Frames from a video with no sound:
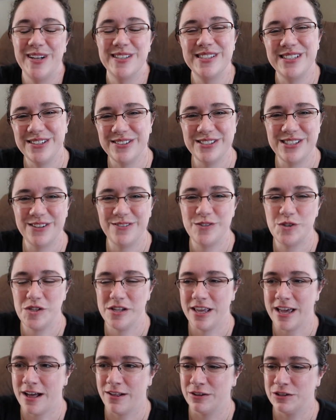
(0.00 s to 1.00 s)
exclusive to
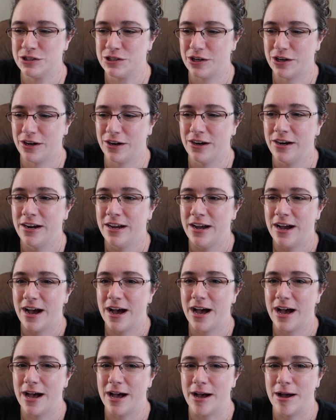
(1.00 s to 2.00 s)
the calendar
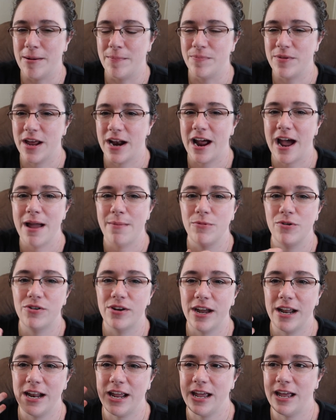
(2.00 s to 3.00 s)
um, that I'm
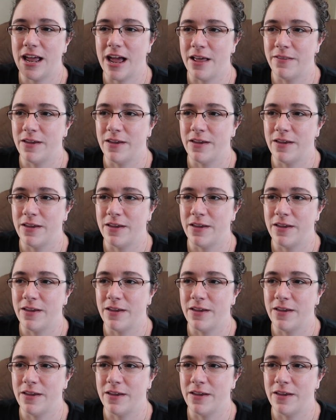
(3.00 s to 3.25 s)
creating,